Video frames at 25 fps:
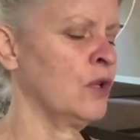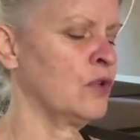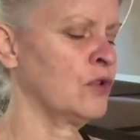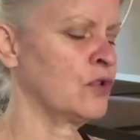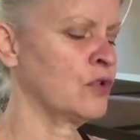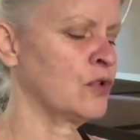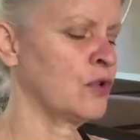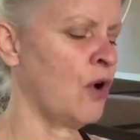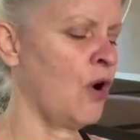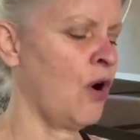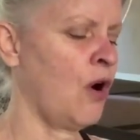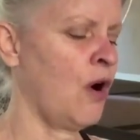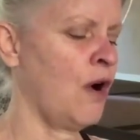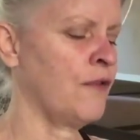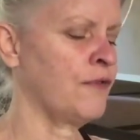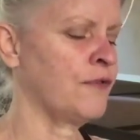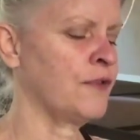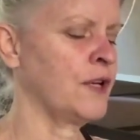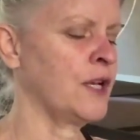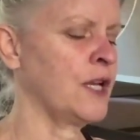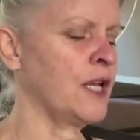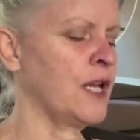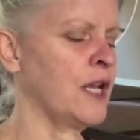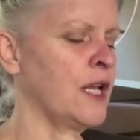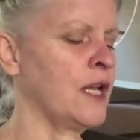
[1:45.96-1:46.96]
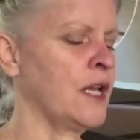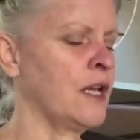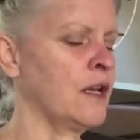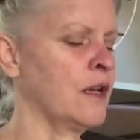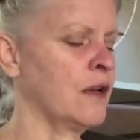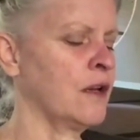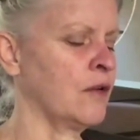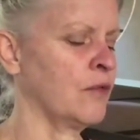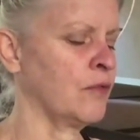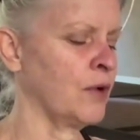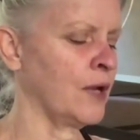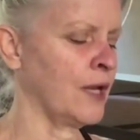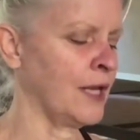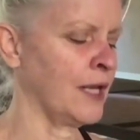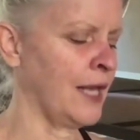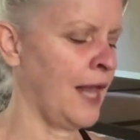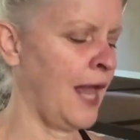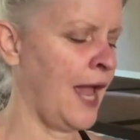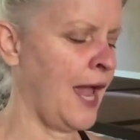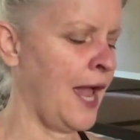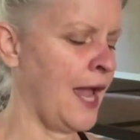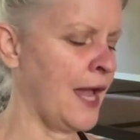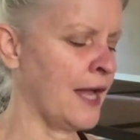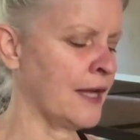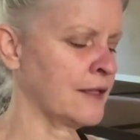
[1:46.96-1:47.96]
softening and
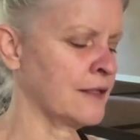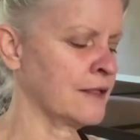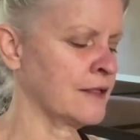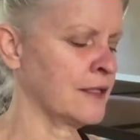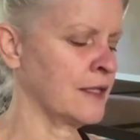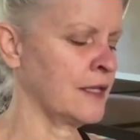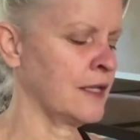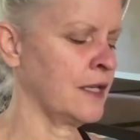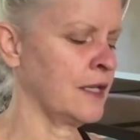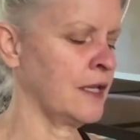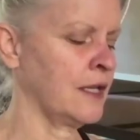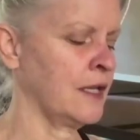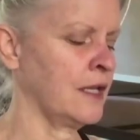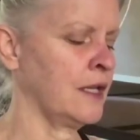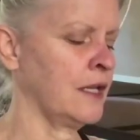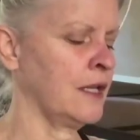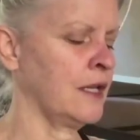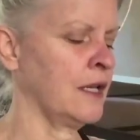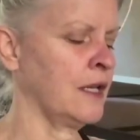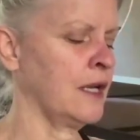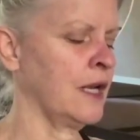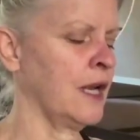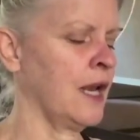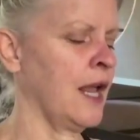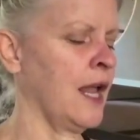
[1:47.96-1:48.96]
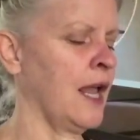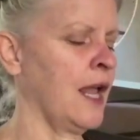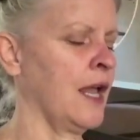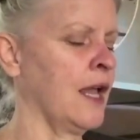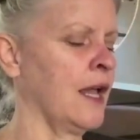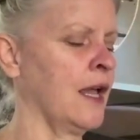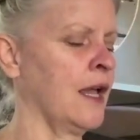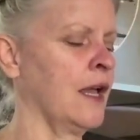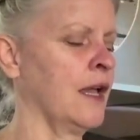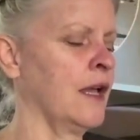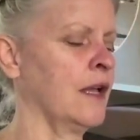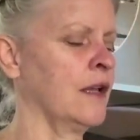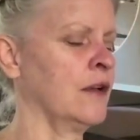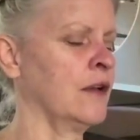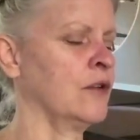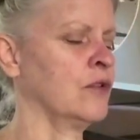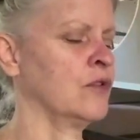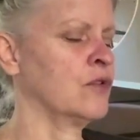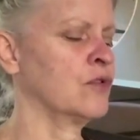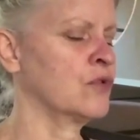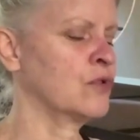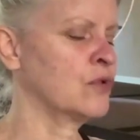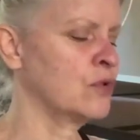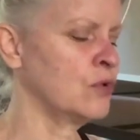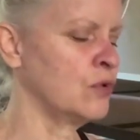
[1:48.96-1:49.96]
relaxing and
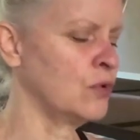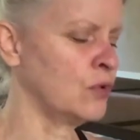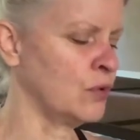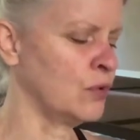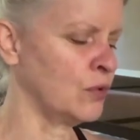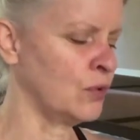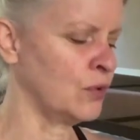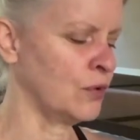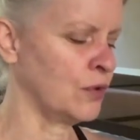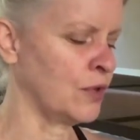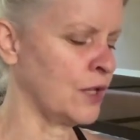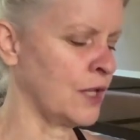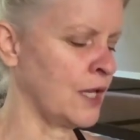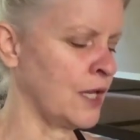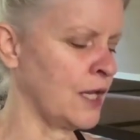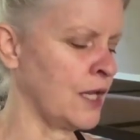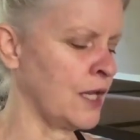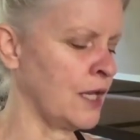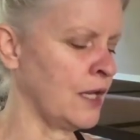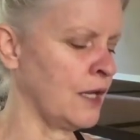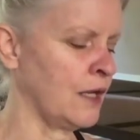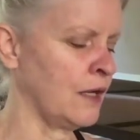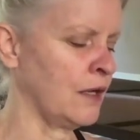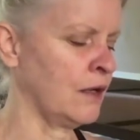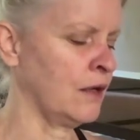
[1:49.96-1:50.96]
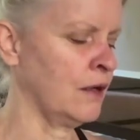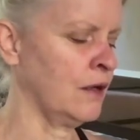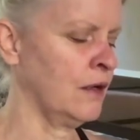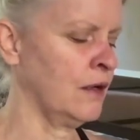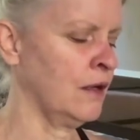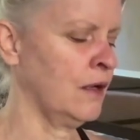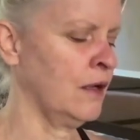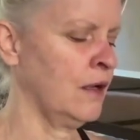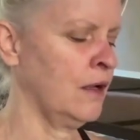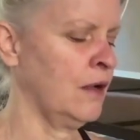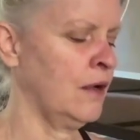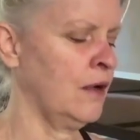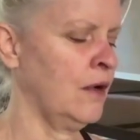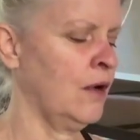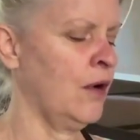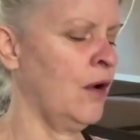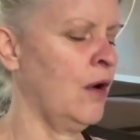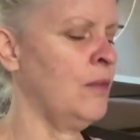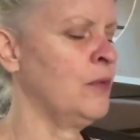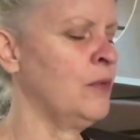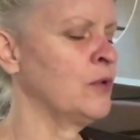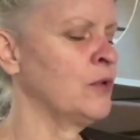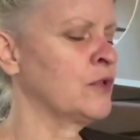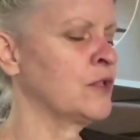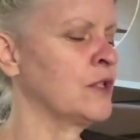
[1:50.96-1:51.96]
soothing,
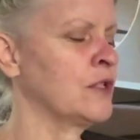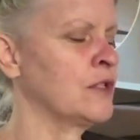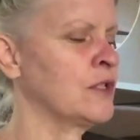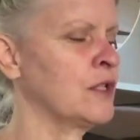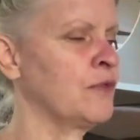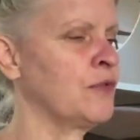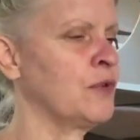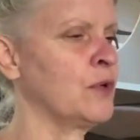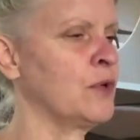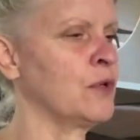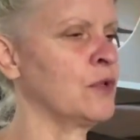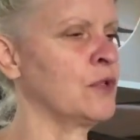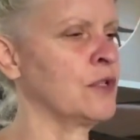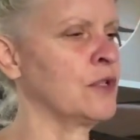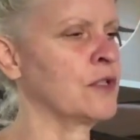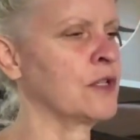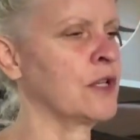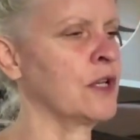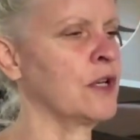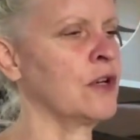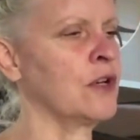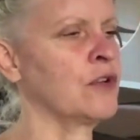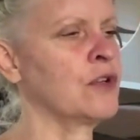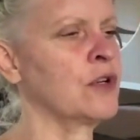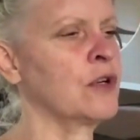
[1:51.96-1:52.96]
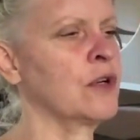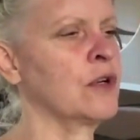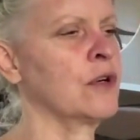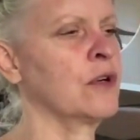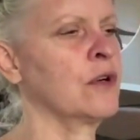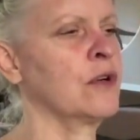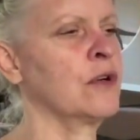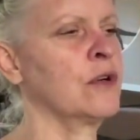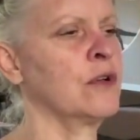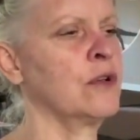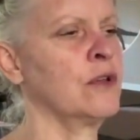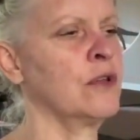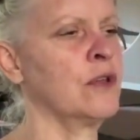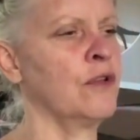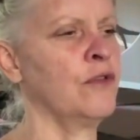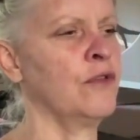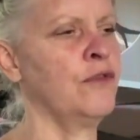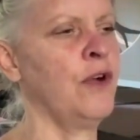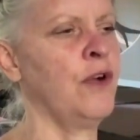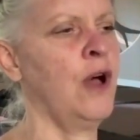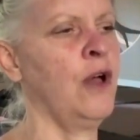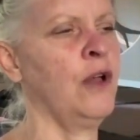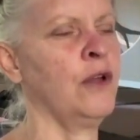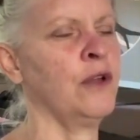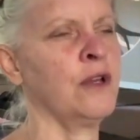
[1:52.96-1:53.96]
almost as if you were just going to turn the
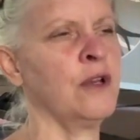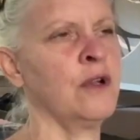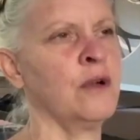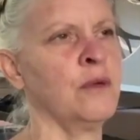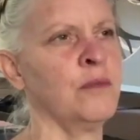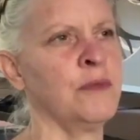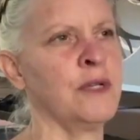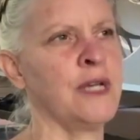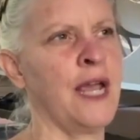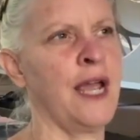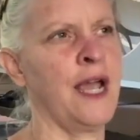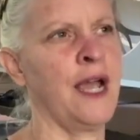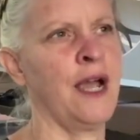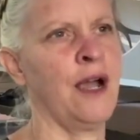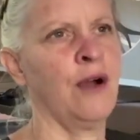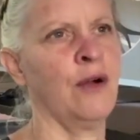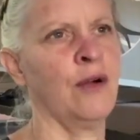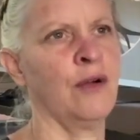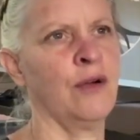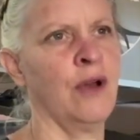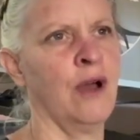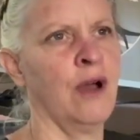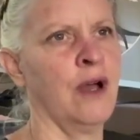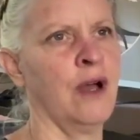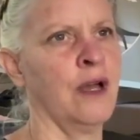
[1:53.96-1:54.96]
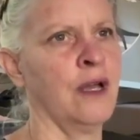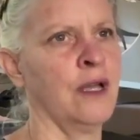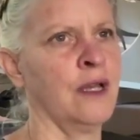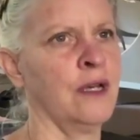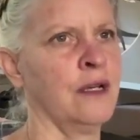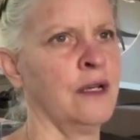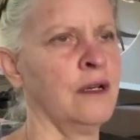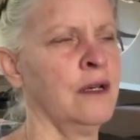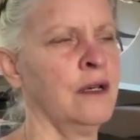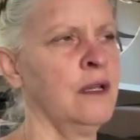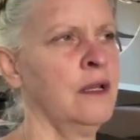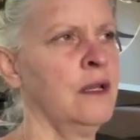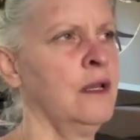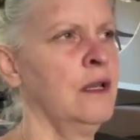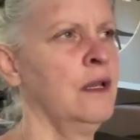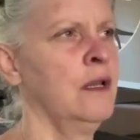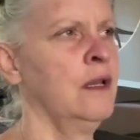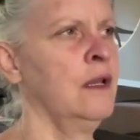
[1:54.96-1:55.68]
volume down on